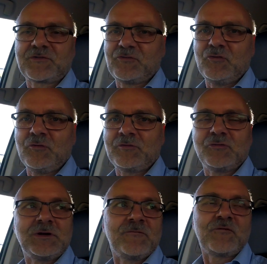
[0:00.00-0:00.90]
to
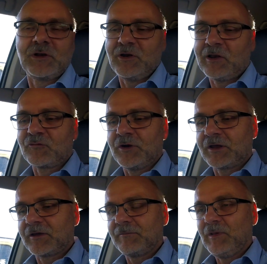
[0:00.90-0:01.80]
do it in full
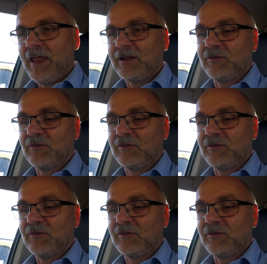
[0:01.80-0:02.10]
electric like